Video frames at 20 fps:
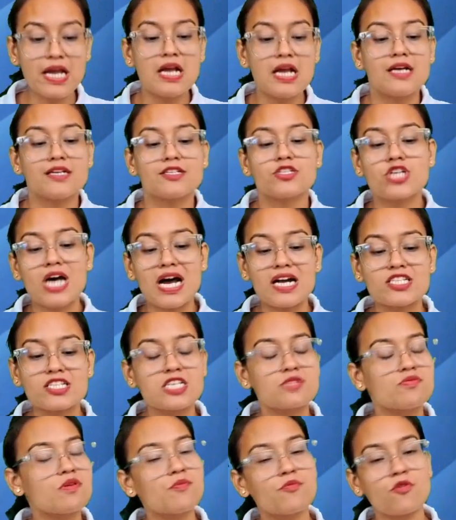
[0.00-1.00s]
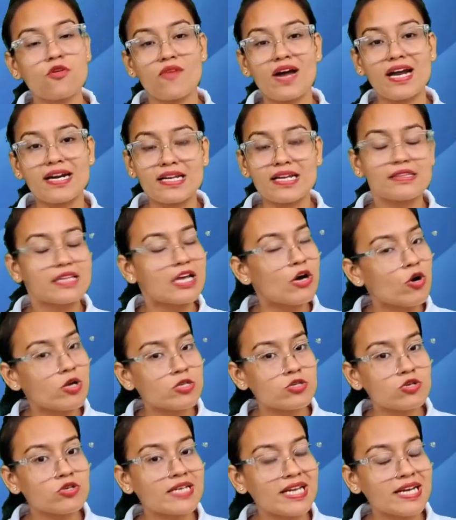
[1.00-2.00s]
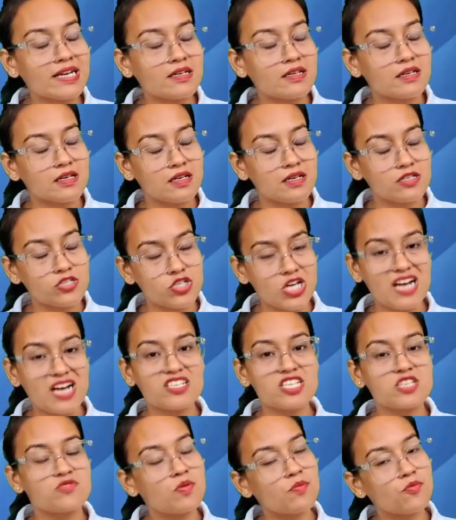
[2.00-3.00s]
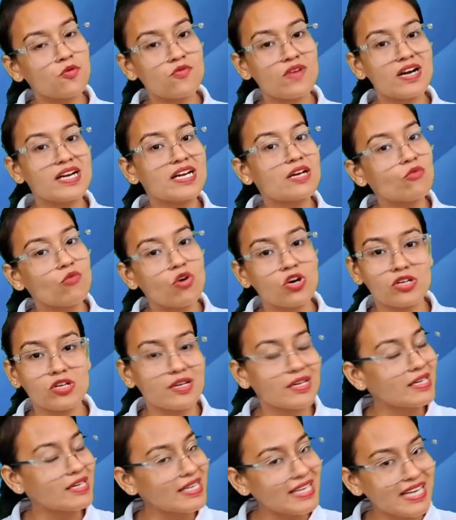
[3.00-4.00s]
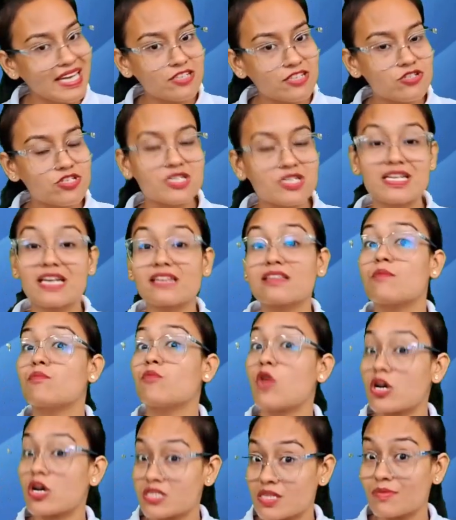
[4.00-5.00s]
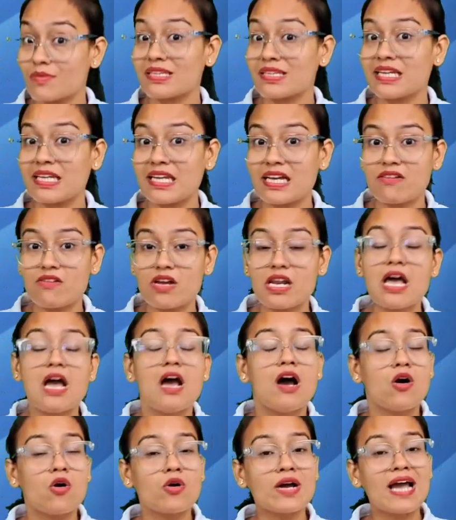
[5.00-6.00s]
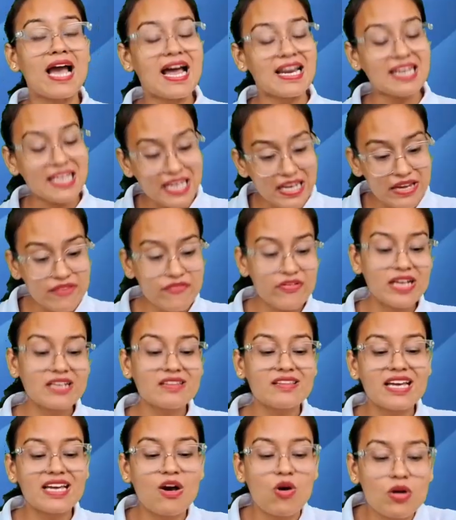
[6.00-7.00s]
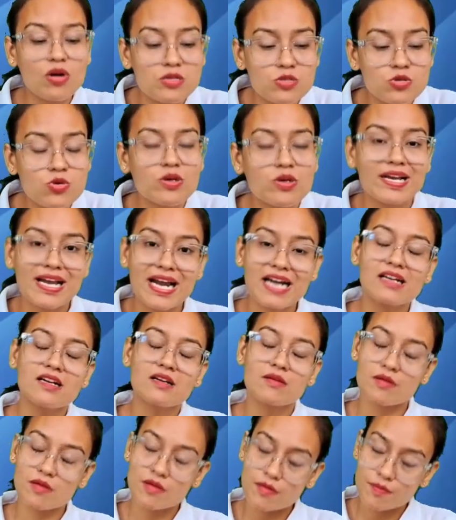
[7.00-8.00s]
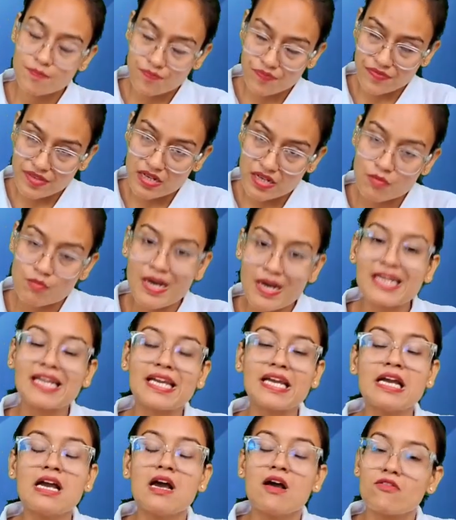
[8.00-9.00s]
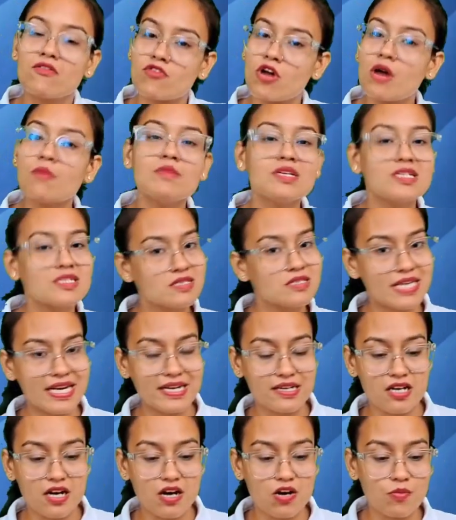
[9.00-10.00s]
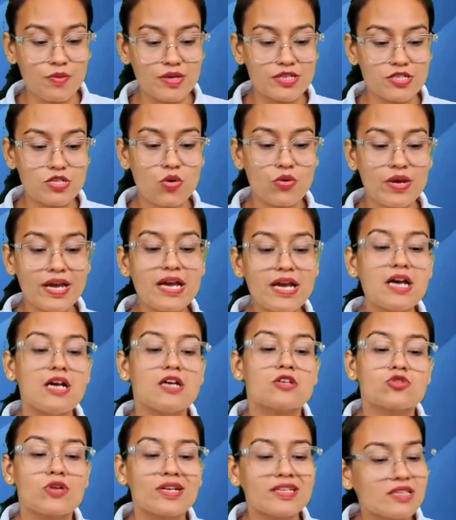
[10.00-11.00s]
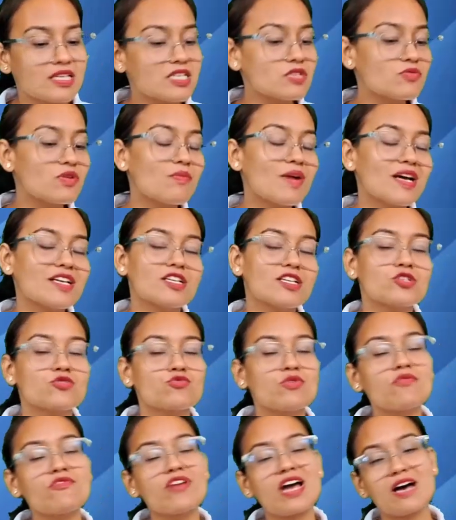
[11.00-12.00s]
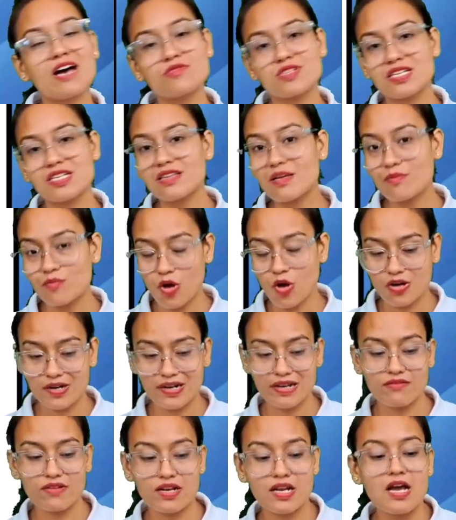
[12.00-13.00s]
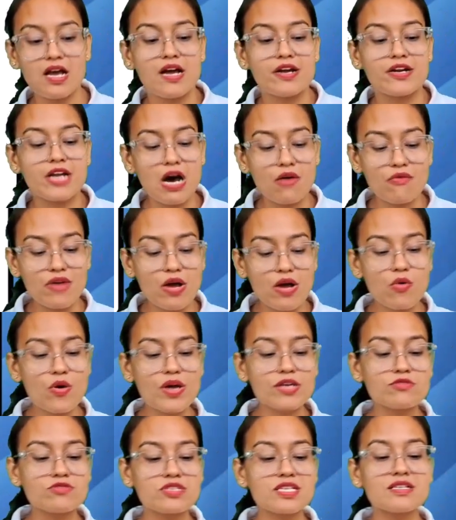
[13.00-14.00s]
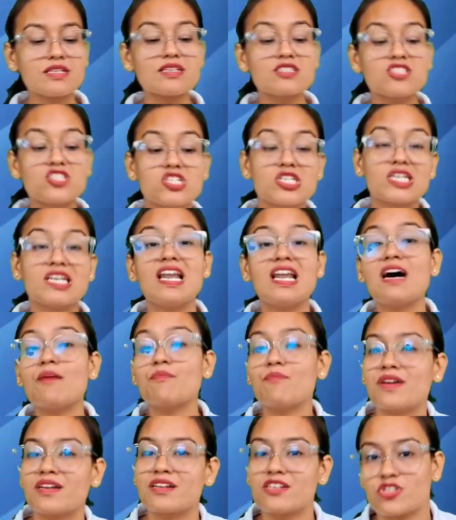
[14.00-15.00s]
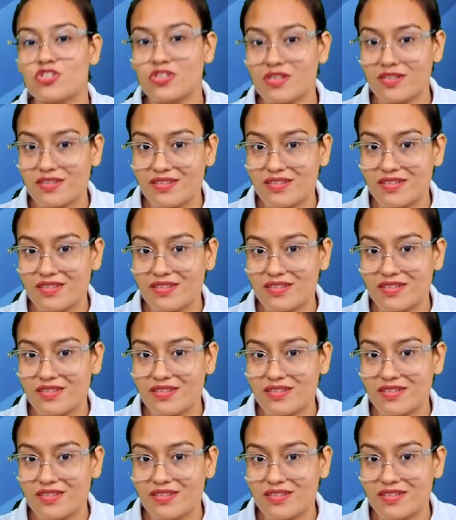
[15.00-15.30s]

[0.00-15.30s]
charges for providing, they also take charges for providing water and electricity at the block samiti level. Okay, and even they also get money from state government. Okay, so in this way, my dear student, we have seen the block level. Now we are going to see the Jila Parishad.